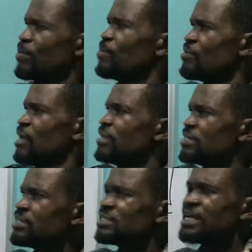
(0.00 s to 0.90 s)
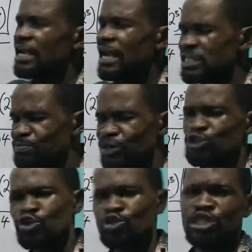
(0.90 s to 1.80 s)
in this
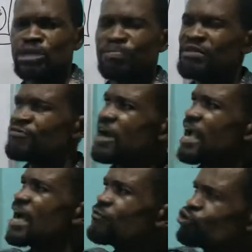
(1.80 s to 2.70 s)
expression to simplify, I have